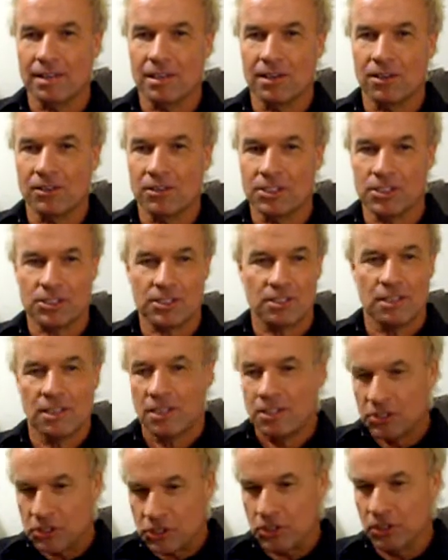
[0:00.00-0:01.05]
You know, just
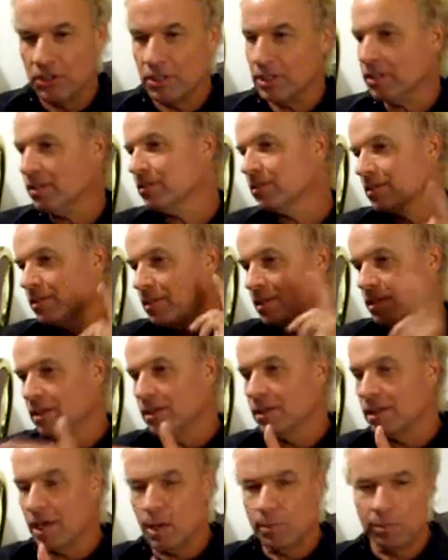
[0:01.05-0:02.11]
shoot it,
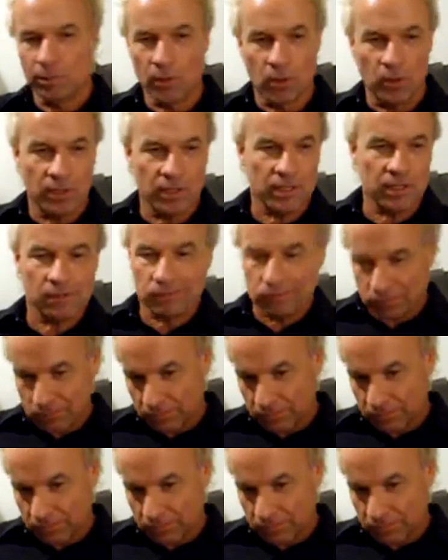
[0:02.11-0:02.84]
upload it,